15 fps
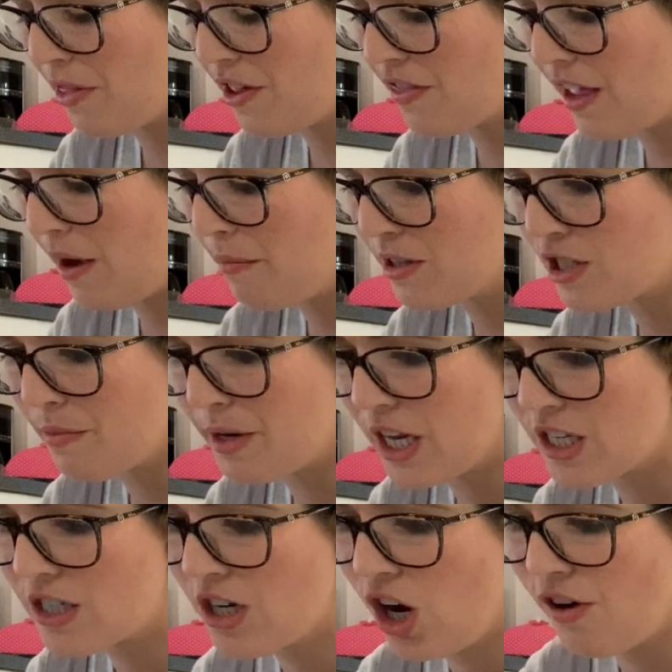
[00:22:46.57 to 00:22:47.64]
I think that must have
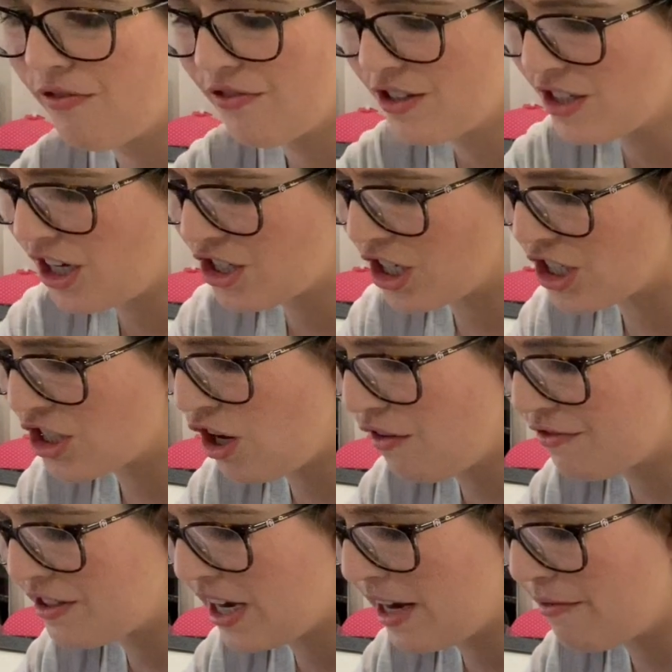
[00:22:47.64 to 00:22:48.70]
been such a
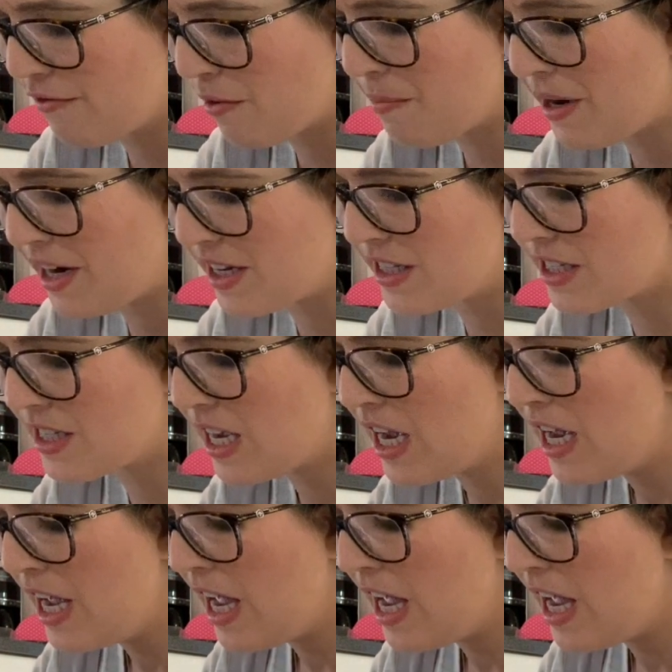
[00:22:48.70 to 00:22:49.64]
tough time for parents.